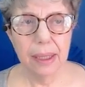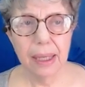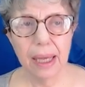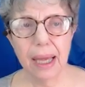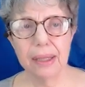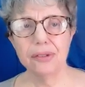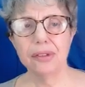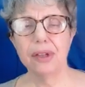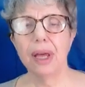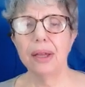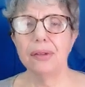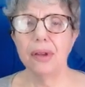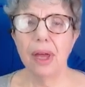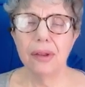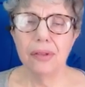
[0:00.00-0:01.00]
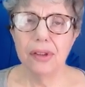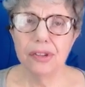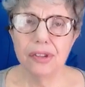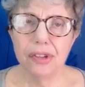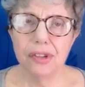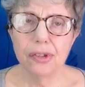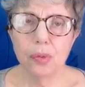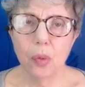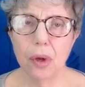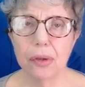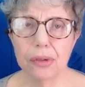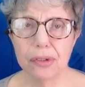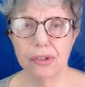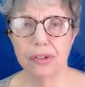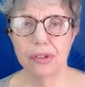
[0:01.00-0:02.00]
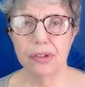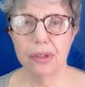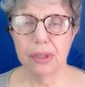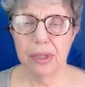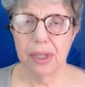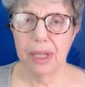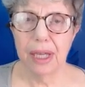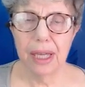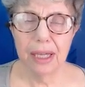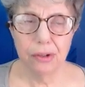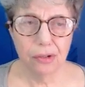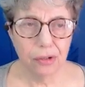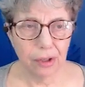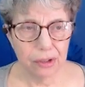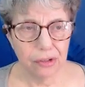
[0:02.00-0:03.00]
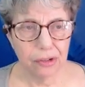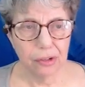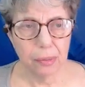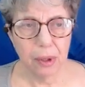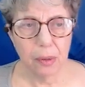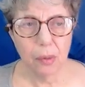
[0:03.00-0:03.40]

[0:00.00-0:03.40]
And, and, and this is what interests me.